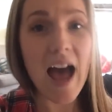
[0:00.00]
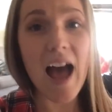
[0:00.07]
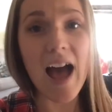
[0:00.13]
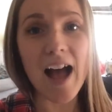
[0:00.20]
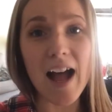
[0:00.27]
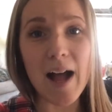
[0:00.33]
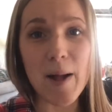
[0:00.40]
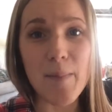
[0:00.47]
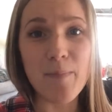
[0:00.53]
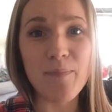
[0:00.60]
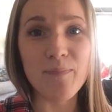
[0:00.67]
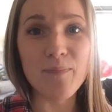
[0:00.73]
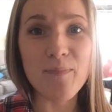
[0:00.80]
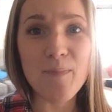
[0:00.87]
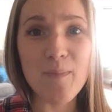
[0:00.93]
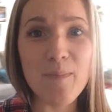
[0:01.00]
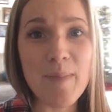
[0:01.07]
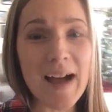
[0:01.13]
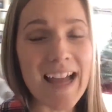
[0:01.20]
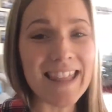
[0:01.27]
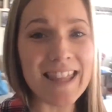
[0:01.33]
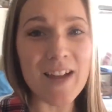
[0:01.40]

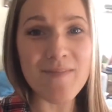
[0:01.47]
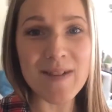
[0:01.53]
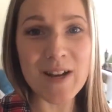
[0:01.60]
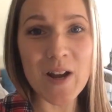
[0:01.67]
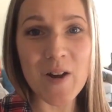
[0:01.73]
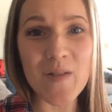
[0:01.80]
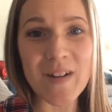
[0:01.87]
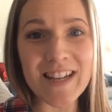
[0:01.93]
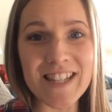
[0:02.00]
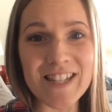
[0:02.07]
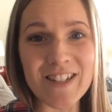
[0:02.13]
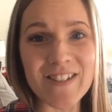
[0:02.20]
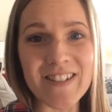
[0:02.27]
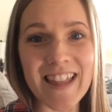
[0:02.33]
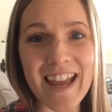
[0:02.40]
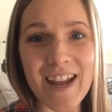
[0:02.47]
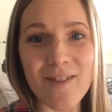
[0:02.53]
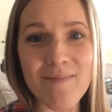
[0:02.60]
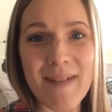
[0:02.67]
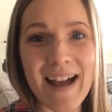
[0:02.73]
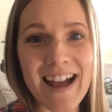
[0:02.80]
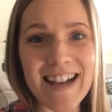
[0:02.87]
But let me know what you
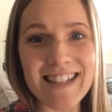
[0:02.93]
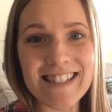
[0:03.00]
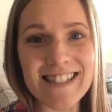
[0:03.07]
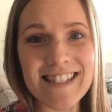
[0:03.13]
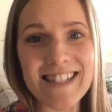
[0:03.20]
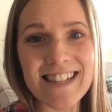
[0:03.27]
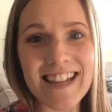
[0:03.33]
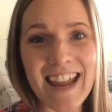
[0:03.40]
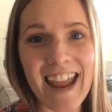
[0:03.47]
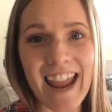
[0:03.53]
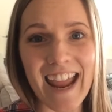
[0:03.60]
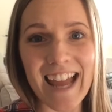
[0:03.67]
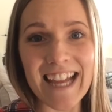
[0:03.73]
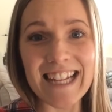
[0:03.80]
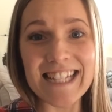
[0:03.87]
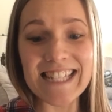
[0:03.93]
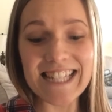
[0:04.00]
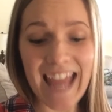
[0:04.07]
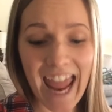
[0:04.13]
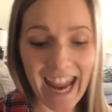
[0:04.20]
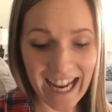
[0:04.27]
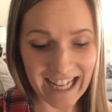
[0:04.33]
like best, and
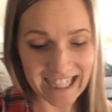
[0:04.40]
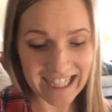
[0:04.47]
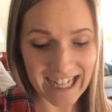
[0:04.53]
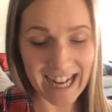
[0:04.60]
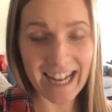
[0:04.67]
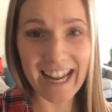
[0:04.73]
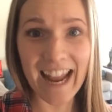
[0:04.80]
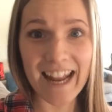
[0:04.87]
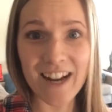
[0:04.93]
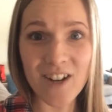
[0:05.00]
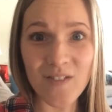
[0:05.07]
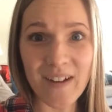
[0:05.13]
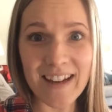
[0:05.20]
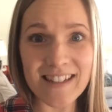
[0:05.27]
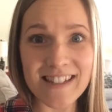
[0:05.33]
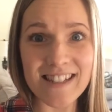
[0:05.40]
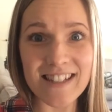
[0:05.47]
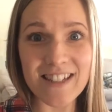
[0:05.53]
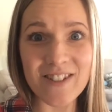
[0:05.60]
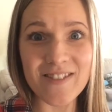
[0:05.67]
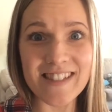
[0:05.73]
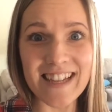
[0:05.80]
yay! I cannot wait to
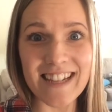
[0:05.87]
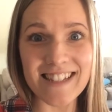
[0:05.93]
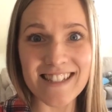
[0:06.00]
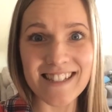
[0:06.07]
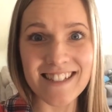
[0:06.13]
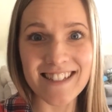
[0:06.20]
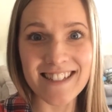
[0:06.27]
use it.